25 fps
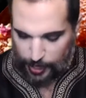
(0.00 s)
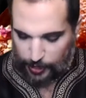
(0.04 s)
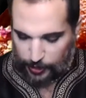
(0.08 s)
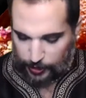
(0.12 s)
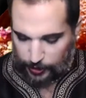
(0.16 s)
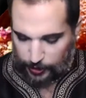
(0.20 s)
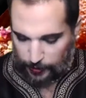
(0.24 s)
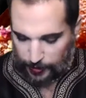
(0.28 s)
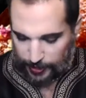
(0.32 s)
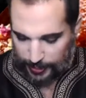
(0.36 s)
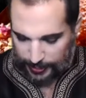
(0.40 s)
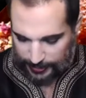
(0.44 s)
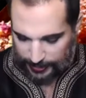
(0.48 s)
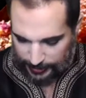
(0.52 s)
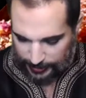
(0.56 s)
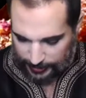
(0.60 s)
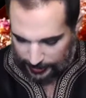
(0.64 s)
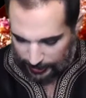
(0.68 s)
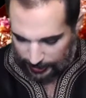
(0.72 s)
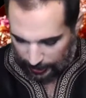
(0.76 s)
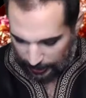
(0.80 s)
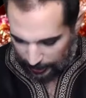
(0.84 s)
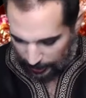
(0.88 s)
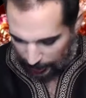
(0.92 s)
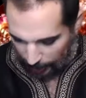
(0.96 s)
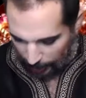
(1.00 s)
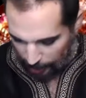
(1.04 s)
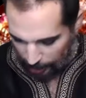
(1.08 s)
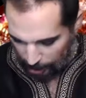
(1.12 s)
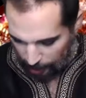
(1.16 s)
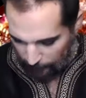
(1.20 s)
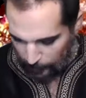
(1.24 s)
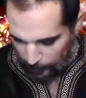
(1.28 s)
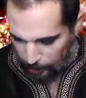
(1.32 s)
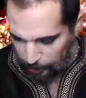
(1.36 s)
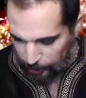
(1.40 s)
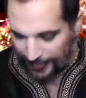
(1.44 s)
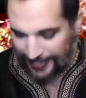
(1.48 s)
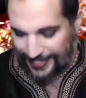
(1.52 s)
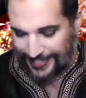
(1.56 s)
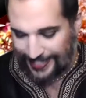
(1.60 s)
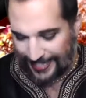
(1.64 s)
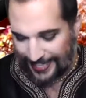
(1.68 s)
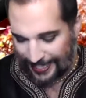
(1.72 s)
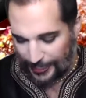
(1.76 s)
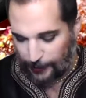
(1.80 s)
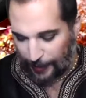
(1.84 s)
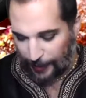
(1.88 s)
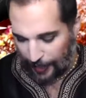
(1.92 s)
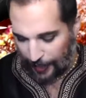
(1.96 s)
So this is Thunderbird Tracks.
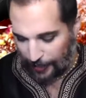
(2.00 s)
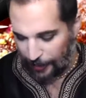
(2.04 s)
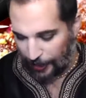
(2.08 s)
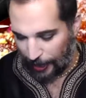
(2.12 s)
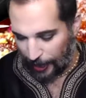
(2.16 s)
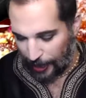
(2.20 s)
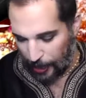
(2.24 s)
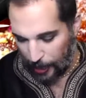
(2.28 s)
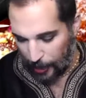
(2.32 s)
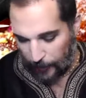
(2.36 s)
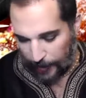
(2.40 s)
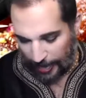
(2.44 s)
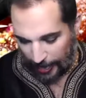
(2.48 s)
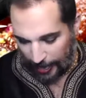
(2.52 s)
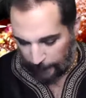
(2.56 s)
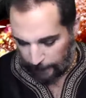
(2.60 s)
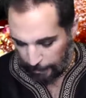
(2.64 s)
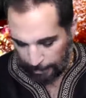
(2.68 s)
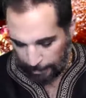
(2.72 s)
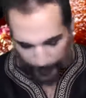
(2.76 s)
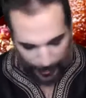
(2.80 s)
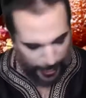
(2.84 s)
That's what I thought. Okay.